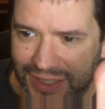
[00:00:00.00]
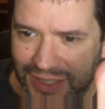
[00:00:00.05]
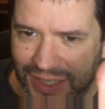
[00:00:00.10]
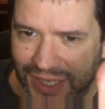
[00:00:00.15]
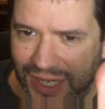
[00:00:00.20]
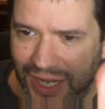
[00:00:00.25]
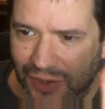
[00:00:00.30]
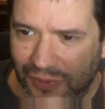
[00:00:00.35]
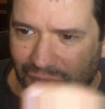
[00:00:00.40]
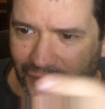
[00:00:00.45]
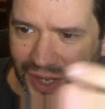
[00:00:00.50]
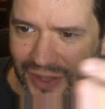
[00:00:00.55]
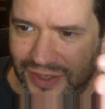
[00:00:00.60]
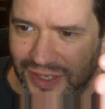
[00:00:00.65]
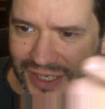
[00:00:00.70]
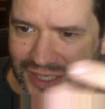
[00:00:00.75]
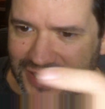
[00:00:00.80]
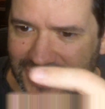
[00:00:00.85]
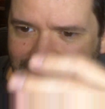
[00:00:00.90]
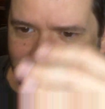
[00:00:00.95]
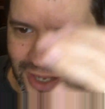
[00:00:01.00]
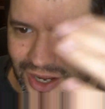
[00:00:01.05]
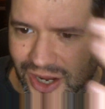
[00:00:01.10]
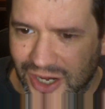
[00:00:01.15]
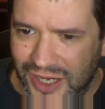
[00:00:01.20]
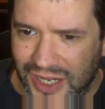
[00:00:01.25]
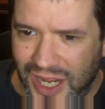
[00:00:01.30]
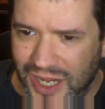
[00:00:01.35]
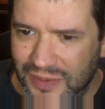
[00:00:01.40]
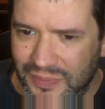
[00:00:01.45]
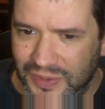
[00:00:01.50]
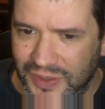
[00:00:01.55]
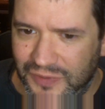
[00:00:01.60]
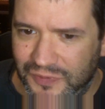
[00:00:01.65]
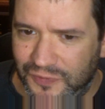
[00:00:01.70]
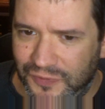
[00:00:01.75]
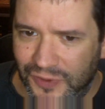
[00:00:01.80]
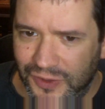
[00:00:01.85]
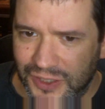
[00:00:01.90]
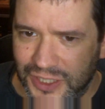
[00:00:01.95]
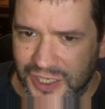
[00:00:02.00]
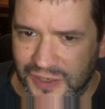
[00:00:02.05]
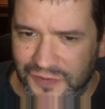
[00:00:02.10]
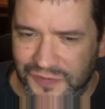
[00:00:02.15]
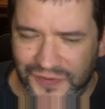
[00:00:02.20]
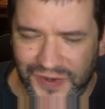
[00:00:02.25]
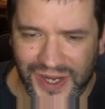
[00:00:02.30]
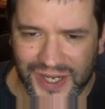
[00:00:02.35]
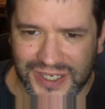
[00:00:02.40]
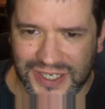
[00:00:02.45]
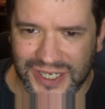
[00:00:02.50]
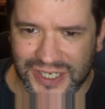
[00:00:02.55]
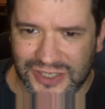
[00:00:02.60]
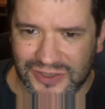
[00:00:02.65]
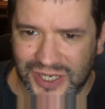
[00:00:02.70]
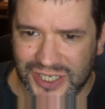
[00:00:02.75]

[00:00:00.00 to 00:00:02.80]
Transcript: in a way that it's not going to be fully efficient